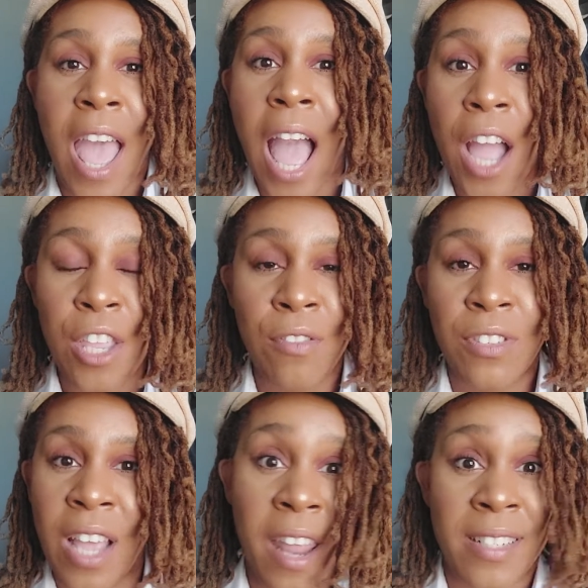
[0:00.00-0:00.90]
how
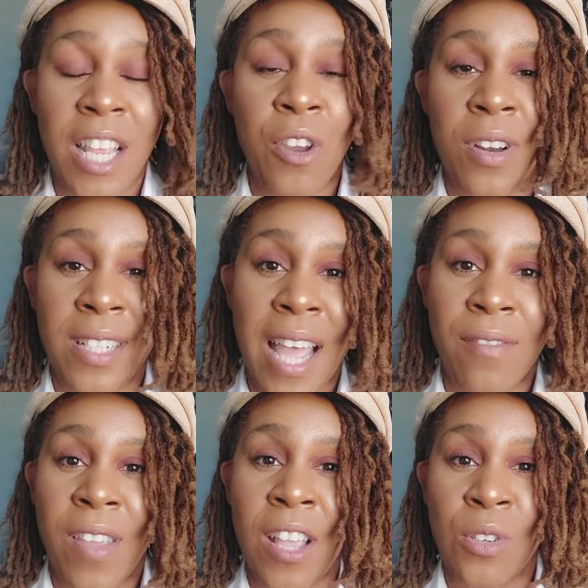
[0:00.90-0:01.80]
to set your
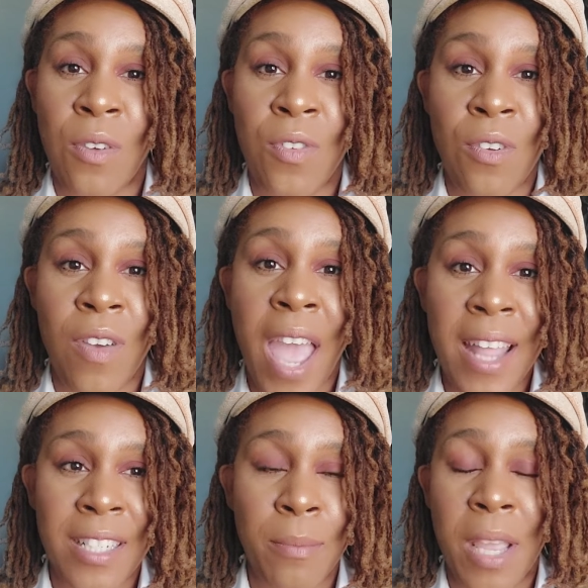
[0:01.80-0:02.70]
design fees, or if you've
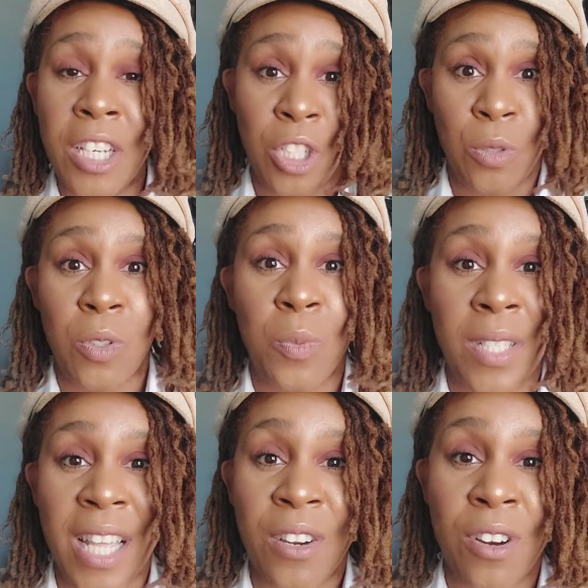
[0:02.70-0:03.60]
had some issues
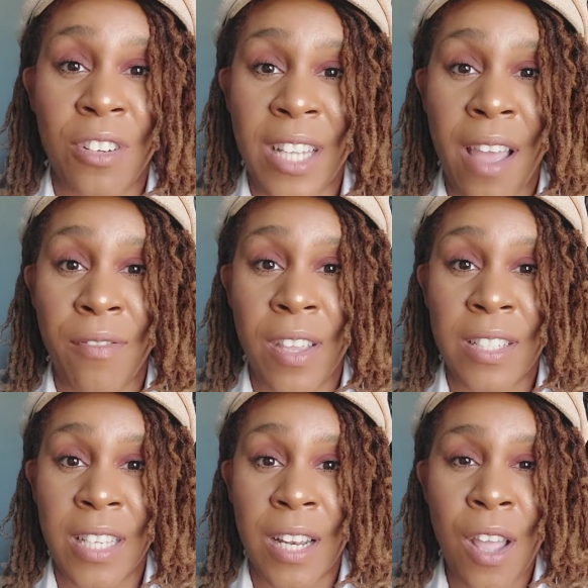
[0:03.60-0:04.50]
with setting your design
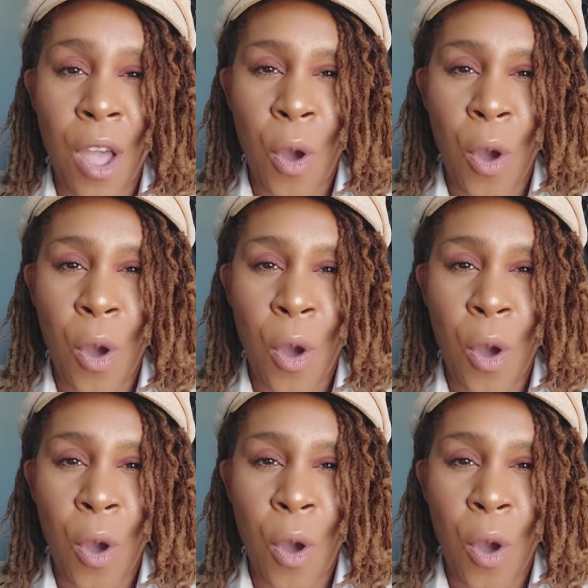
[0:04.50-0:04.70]
fees and